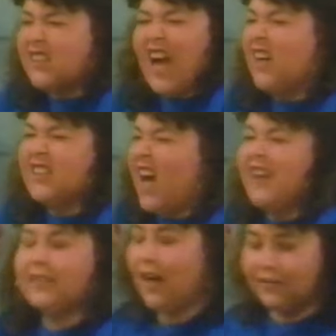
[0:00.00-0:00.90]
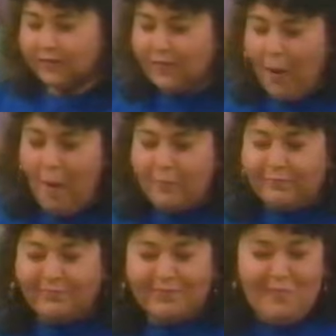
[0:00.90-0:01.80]
She calls her comedy
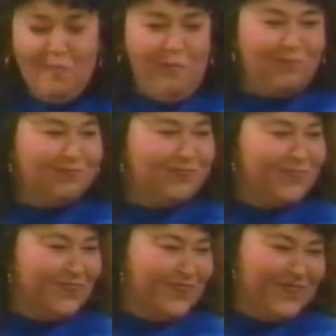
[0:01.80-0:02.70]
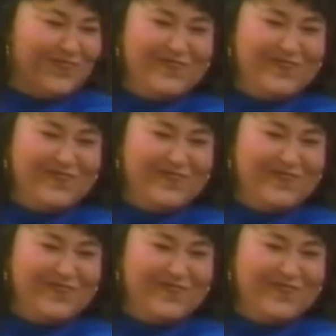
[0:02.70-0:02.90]
funny womanness,